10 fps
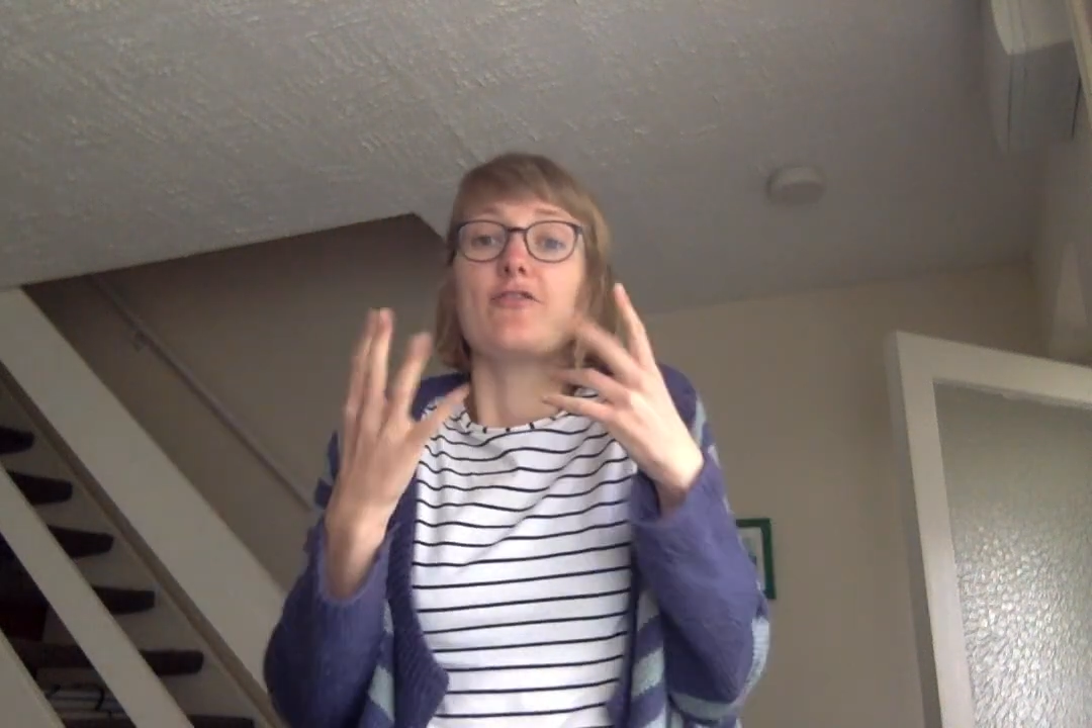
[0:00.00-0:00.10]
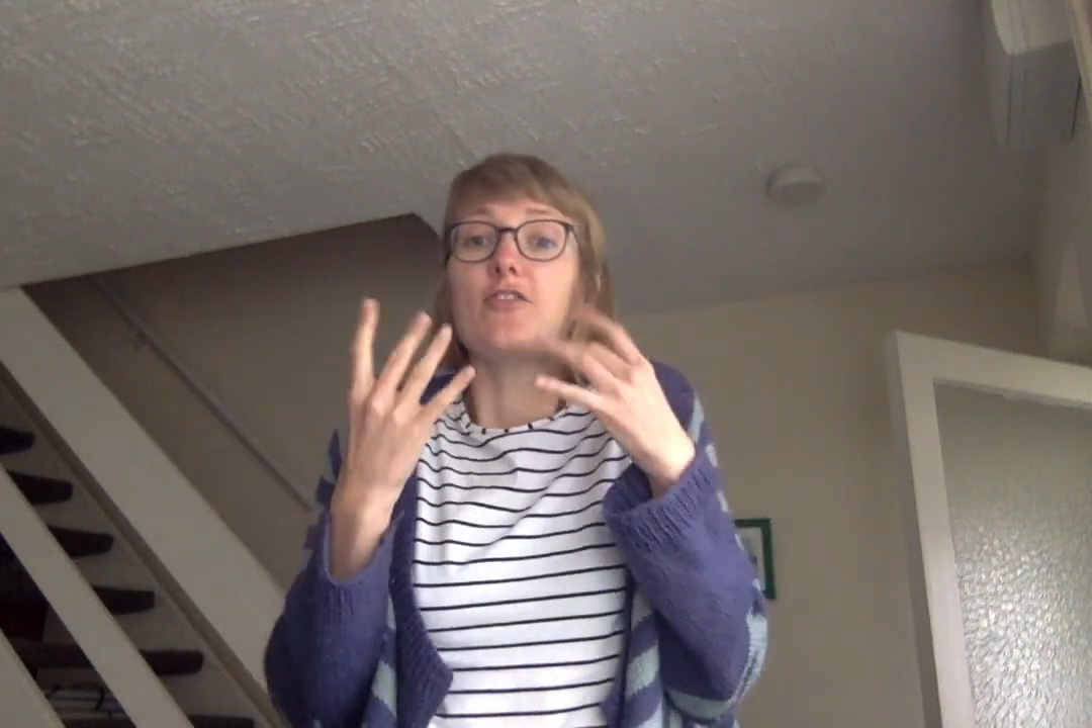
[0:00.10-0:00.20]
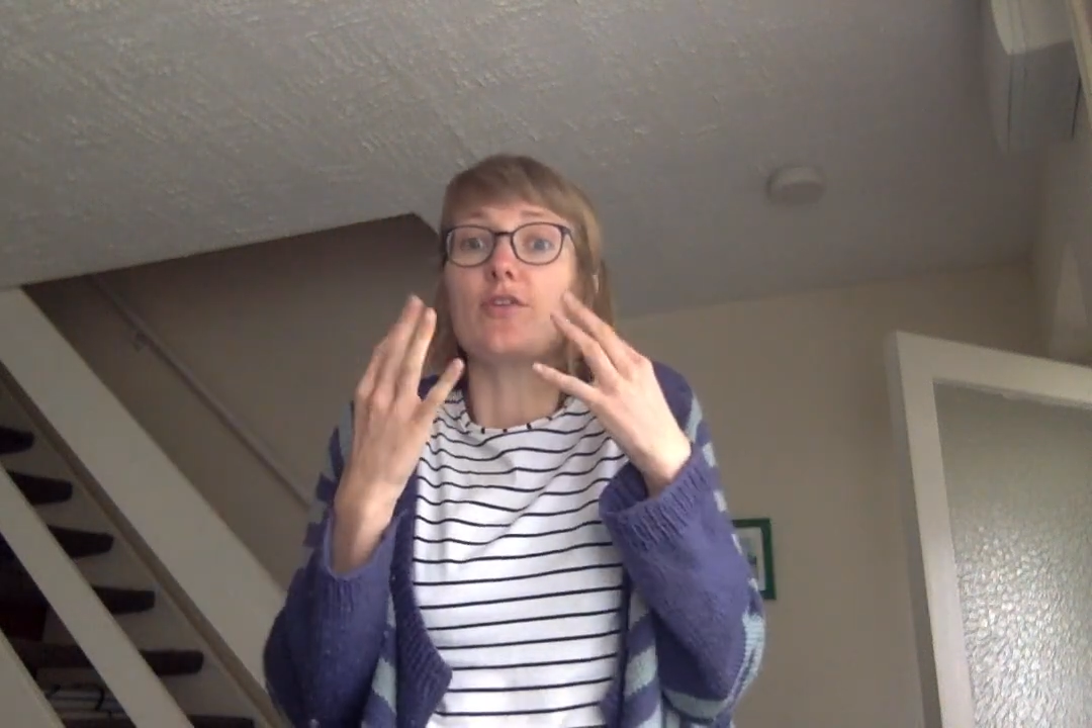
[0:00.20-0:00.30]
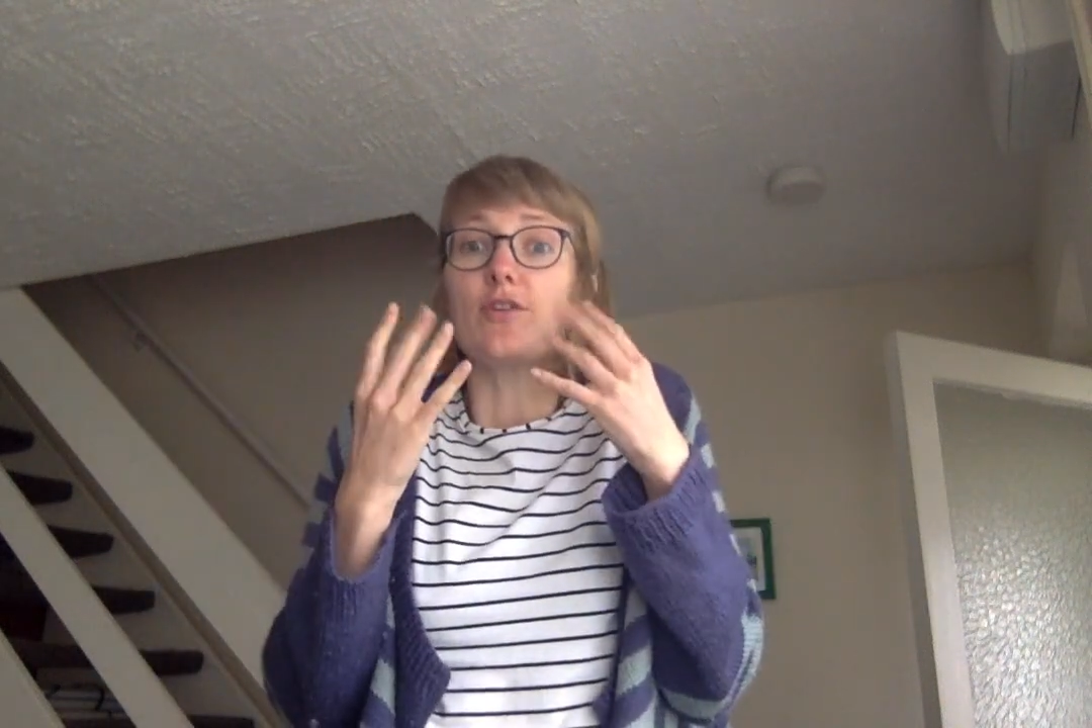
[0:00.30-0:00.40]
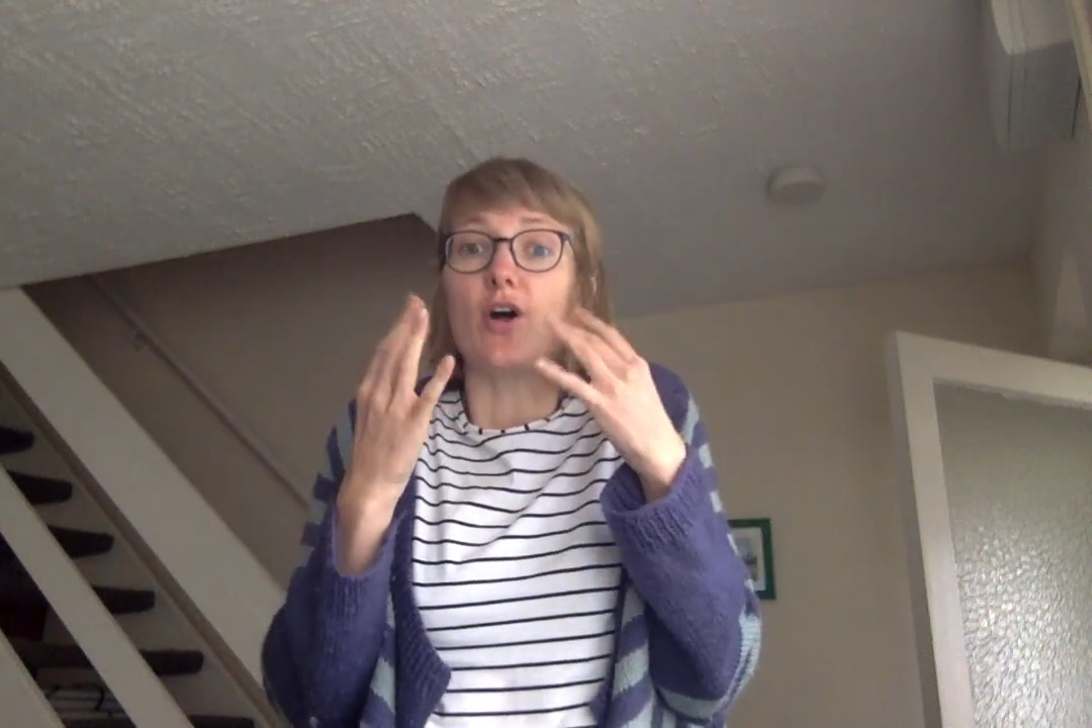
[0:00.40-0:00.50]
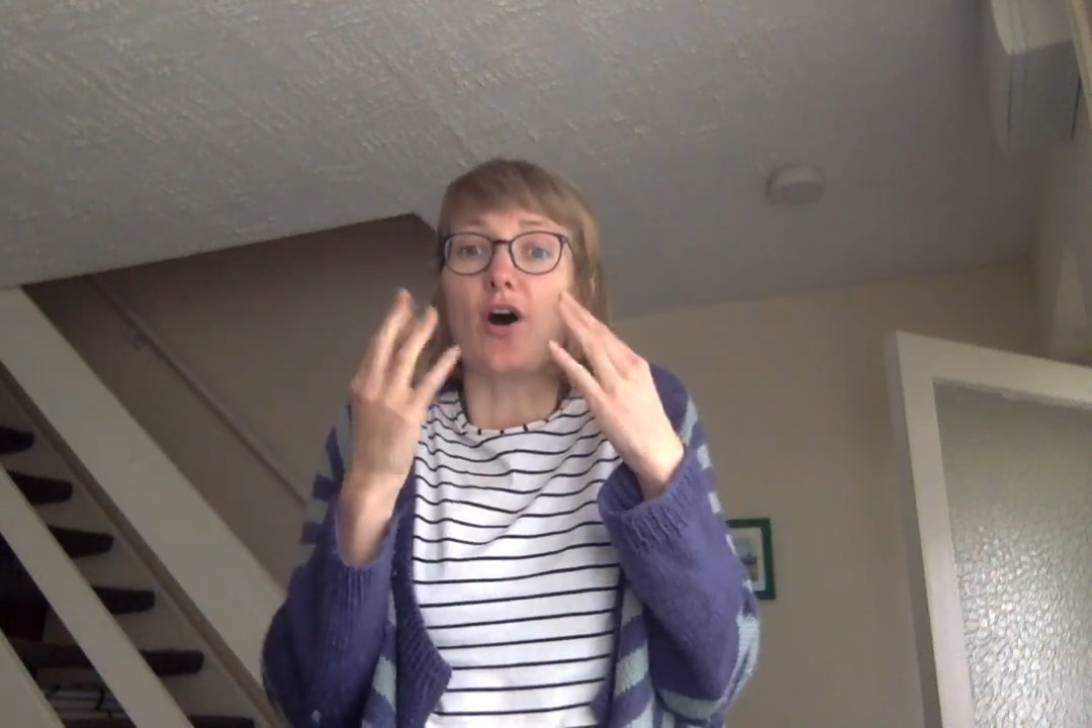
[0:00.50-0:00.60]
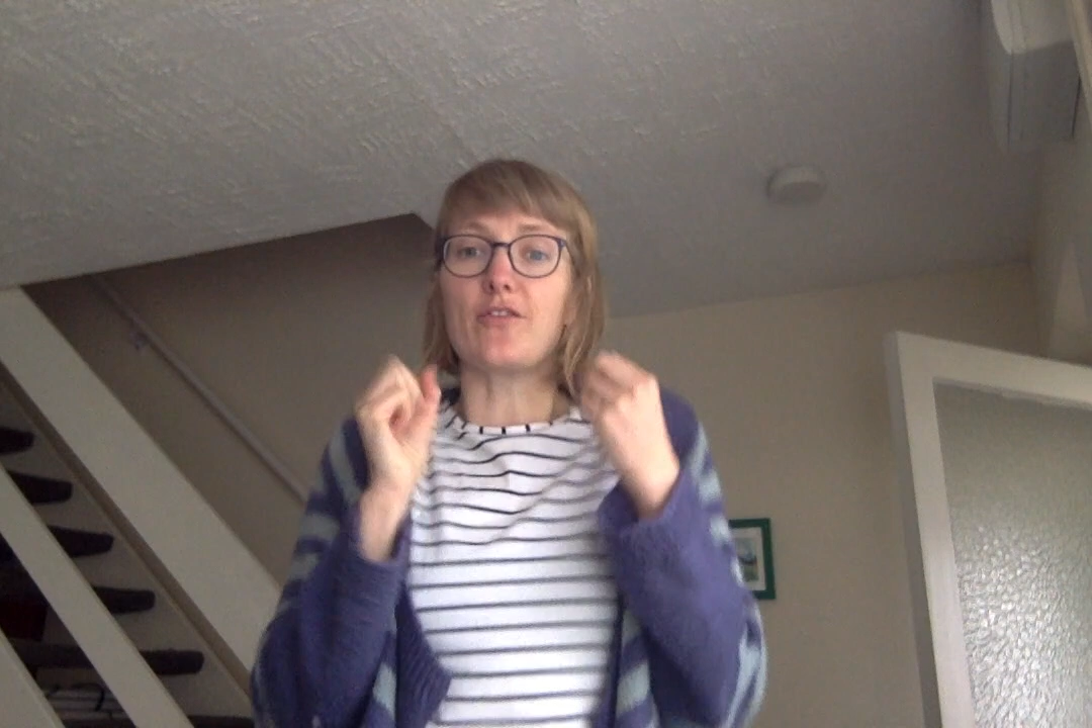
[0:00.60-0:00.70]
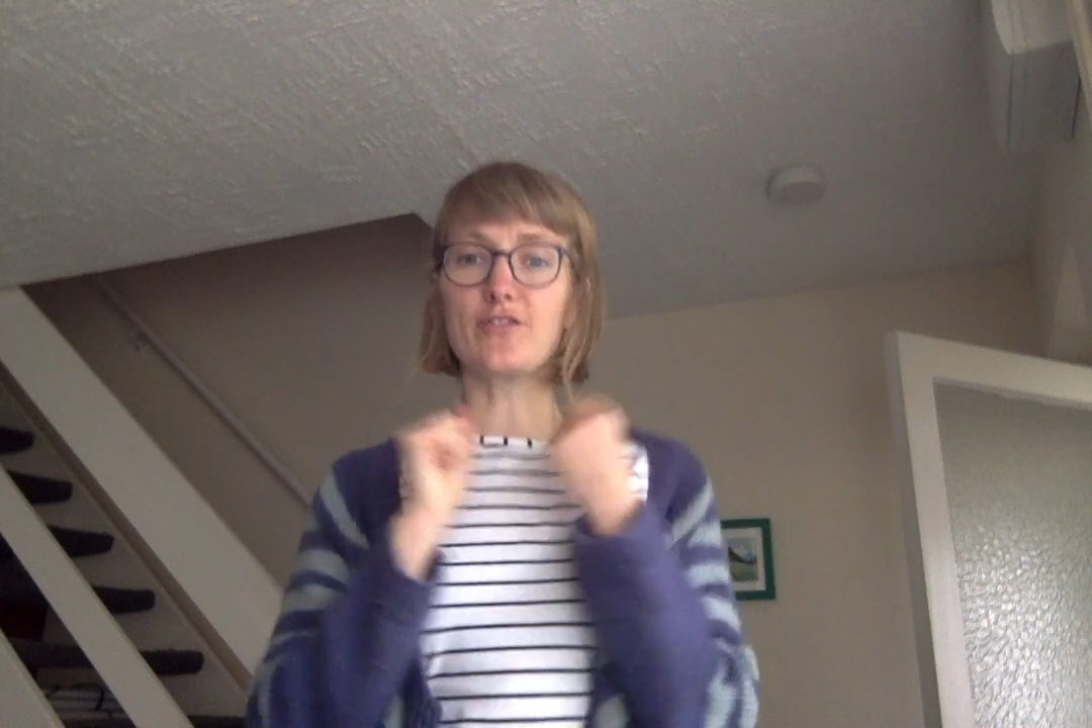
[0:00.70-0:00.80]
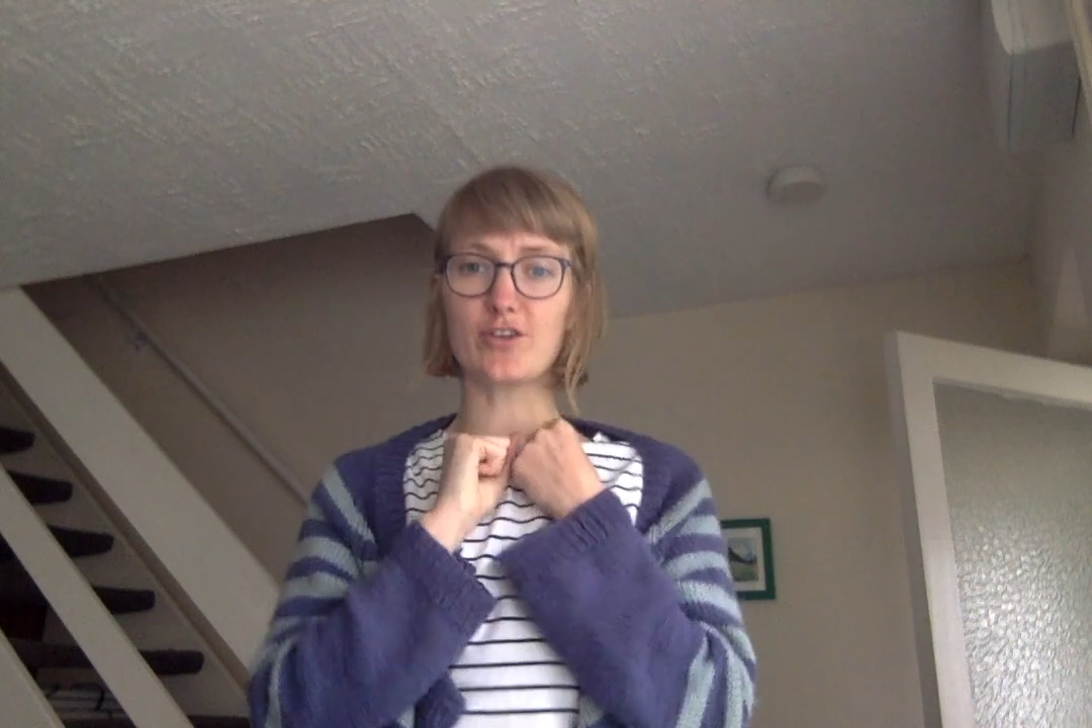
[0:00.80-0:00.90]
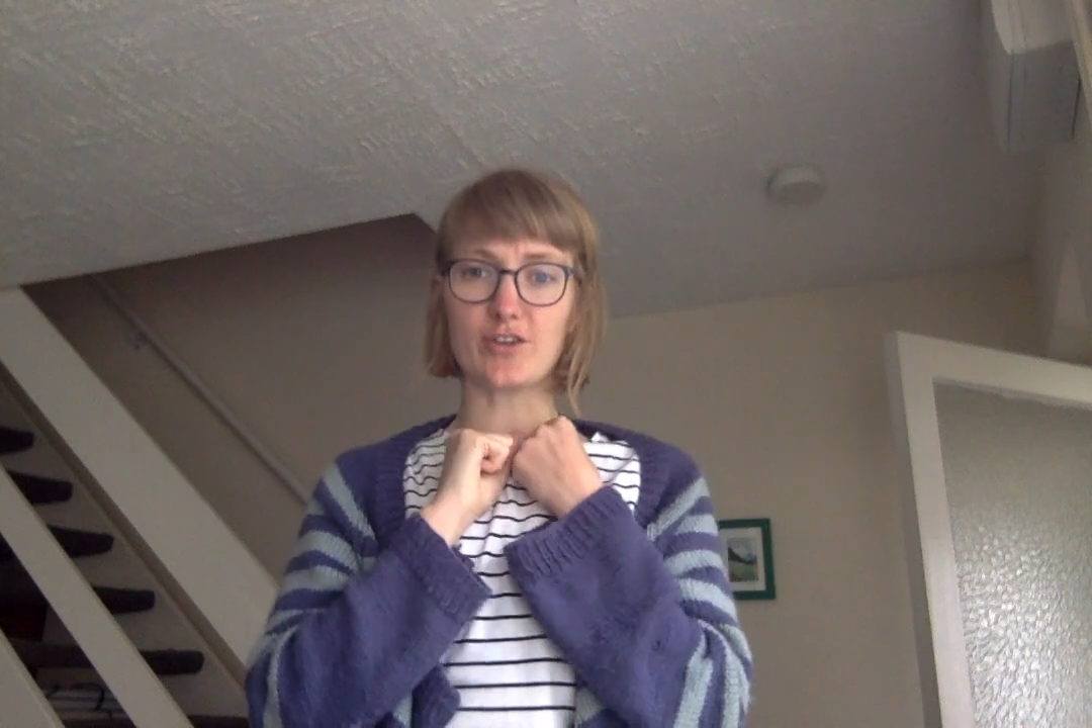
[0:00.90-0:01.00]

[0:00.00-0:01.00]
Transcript: full of